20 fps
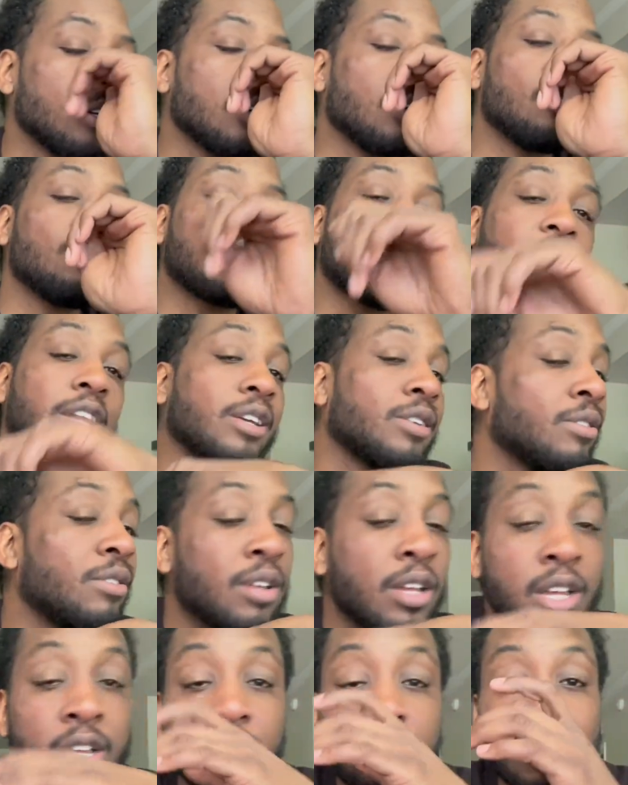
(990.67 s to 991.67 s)
Okay,
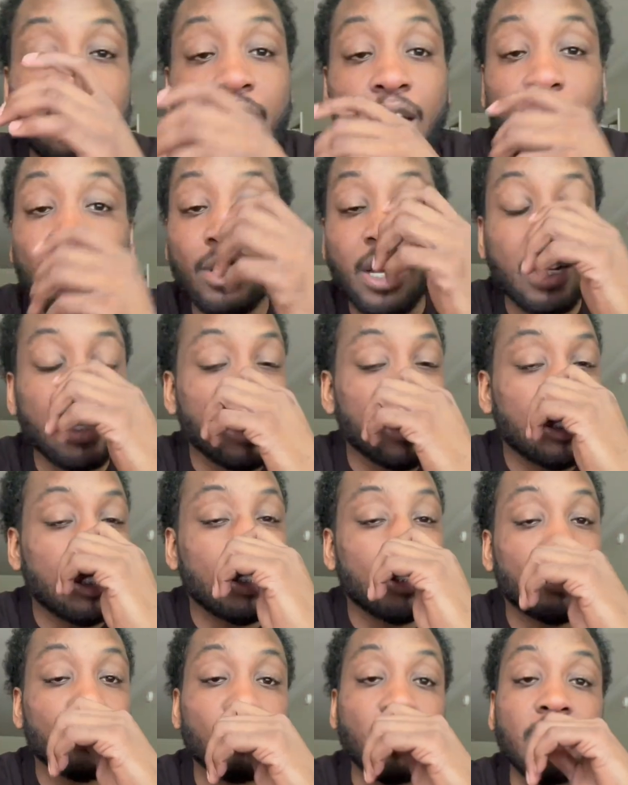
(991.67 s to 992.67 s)
but now we got that
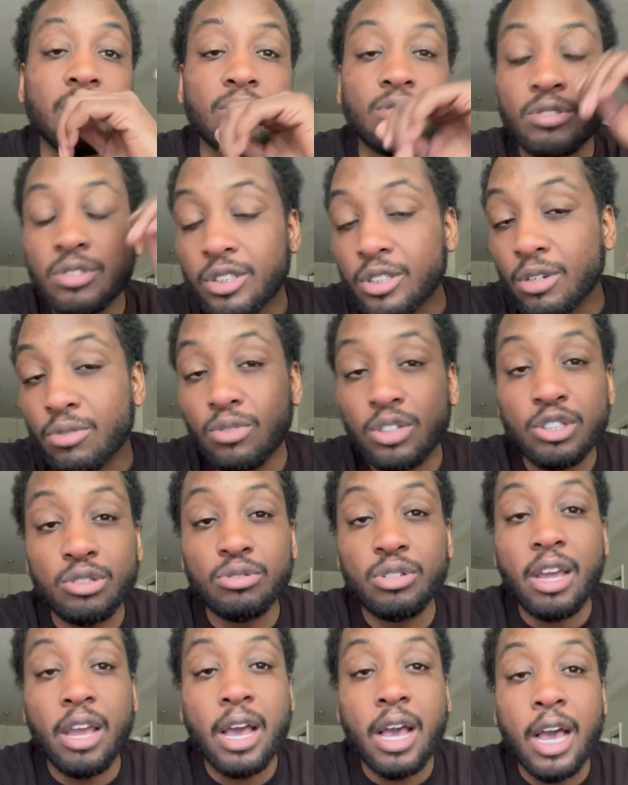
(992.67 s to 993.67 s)
situation, you know what I'm saying? Once you
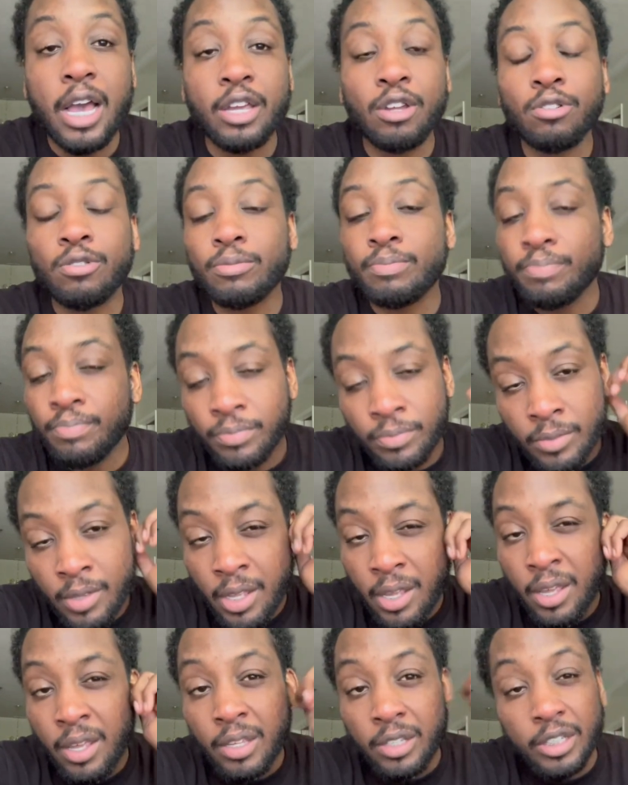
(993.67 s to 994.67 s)
got hired,
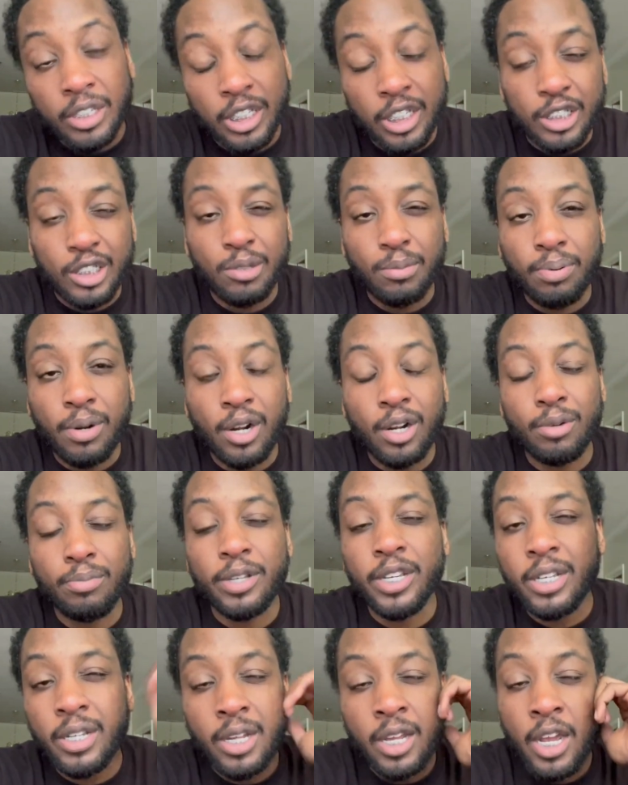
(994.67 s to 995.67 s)
you get your
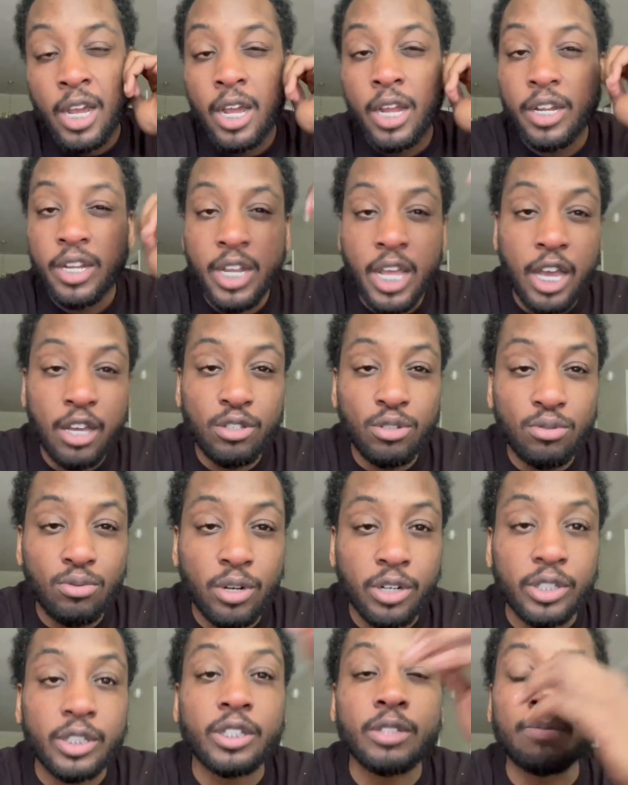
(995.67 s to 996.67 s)
permit, now you
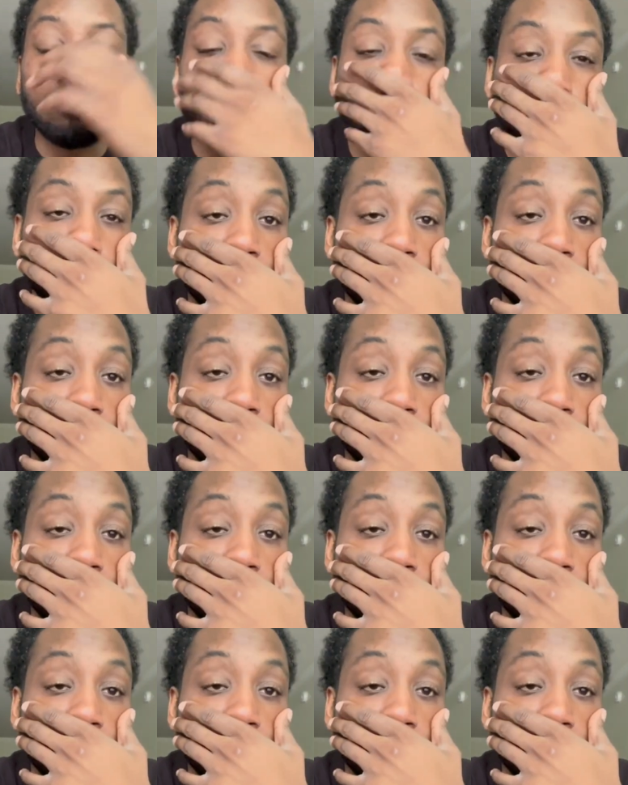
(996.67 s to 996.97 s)
working.